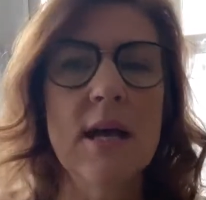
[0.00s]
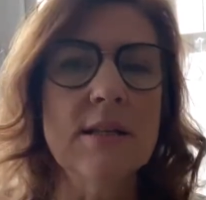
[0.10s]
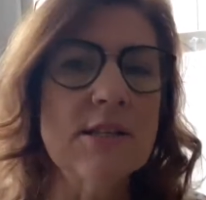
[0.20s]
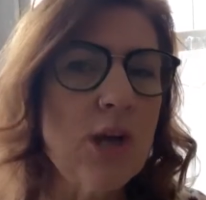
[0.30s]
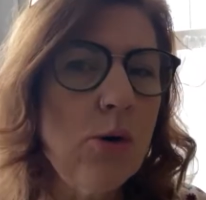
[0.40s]

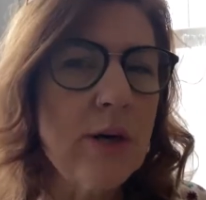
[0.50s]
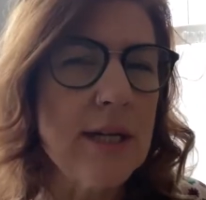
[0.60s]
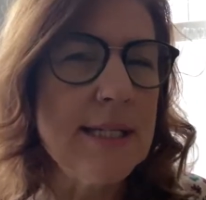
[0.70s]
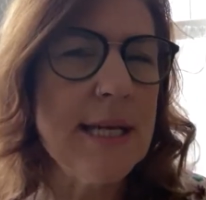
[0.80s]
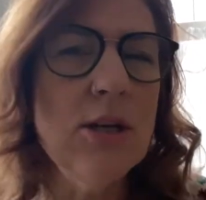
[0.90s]
And Saul
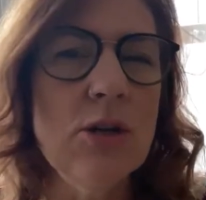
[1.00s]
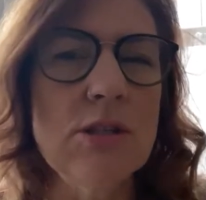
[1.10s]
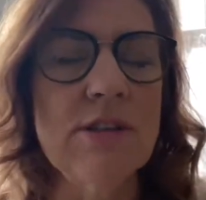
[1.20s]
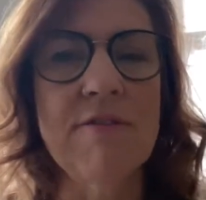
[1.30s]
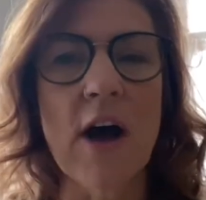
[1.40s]

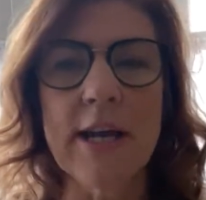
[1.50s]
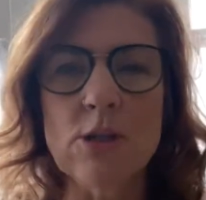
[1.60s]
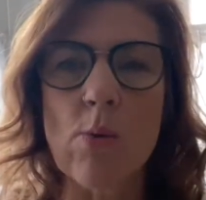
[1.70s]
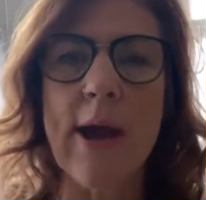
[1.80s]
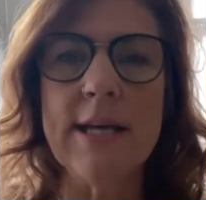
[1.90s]
continues to find
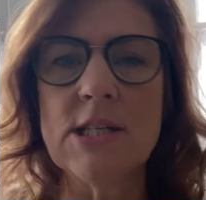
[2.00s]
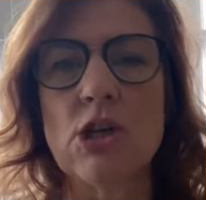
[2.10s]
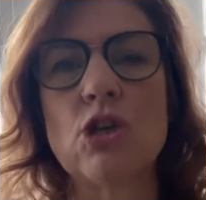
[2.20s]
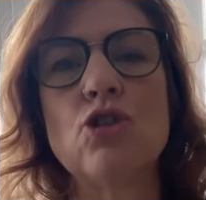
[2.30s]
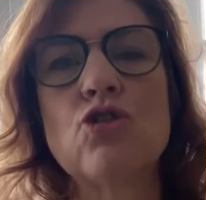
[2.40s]
ways
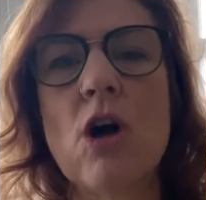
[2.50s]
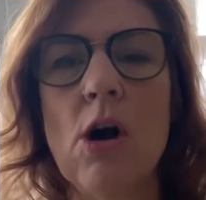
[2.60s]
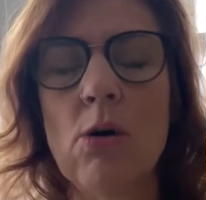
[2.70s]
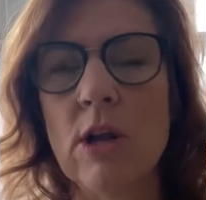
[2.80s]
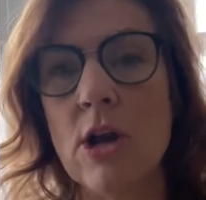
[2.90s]
to
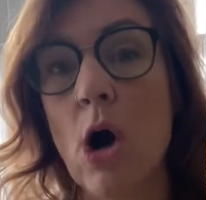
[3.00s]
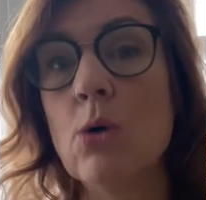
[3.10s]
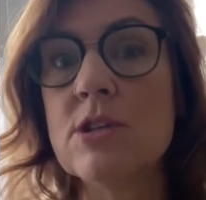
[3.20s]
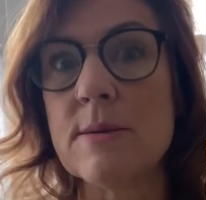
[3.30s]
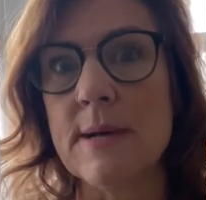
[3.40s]
control and
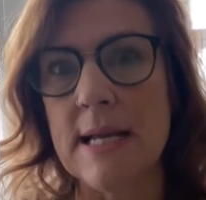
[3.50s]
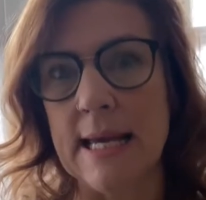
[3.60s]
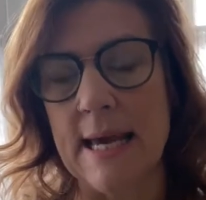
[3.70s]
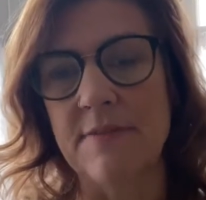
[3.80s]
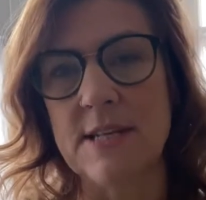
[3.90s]

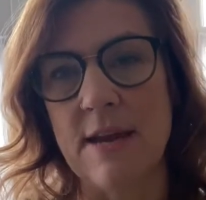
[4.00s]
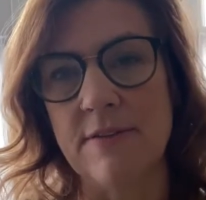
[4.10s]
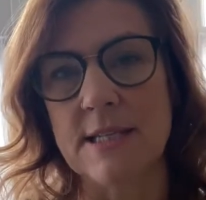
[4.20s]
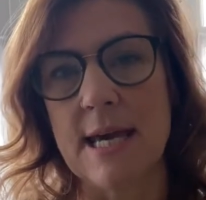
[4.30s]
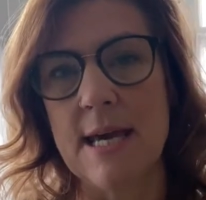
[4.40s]
ultimately have
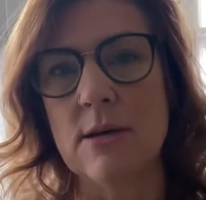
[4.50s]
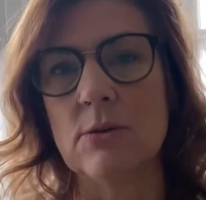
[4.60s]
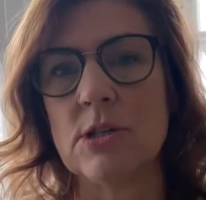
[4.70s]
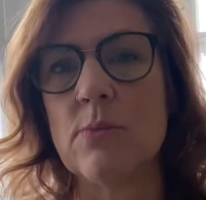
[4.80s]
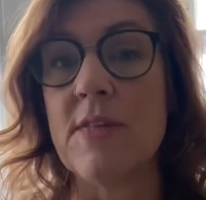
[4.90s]
David
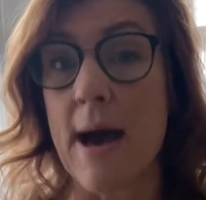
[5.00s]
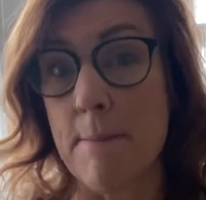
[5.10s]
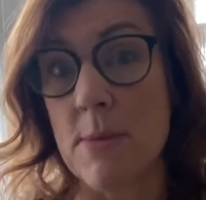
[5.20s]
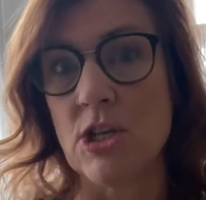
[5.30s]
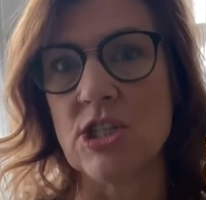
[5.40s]
killed
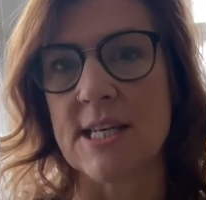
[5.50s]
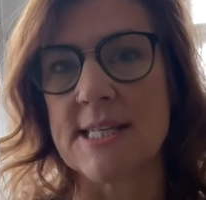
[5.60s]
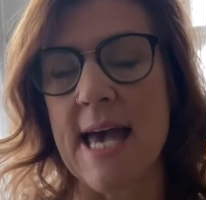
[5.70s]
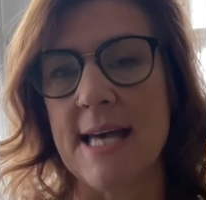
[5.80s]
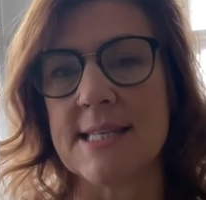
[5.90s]
without much
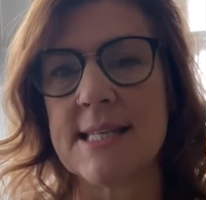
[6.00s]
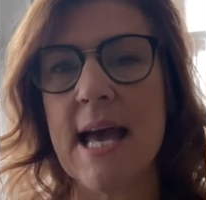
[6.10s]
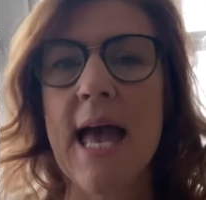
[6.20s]
success.